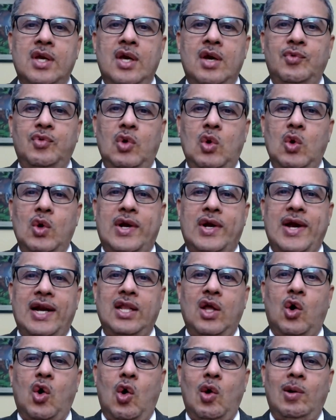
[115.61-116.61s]
If you look at the
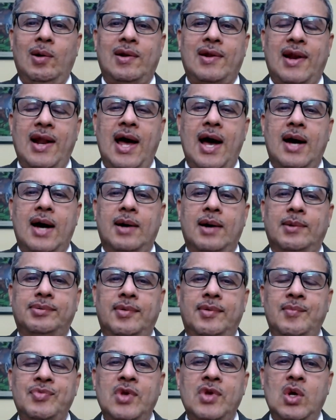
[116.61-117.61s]
whole graph,
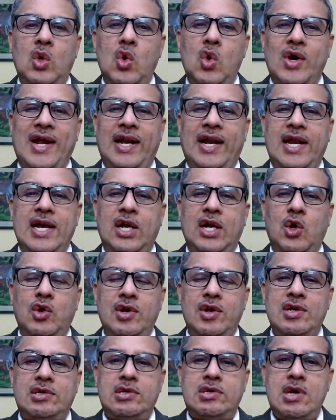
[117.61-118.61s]
look at
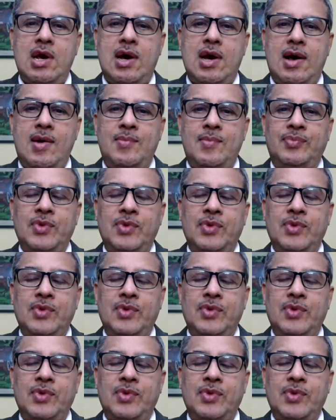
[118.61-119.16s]
Indonesia,